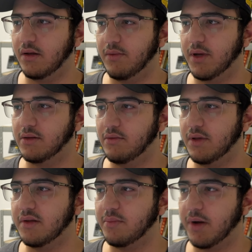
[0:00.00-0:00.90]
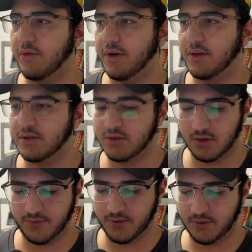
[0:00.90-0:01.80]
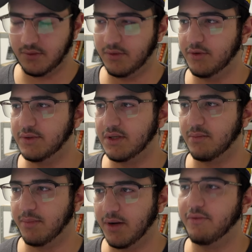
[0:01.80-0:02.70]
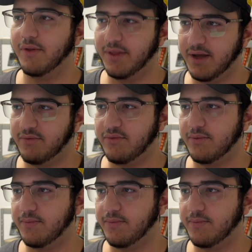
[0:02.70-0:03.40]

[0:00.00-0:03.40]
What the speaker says: We can do that by running the server using dev.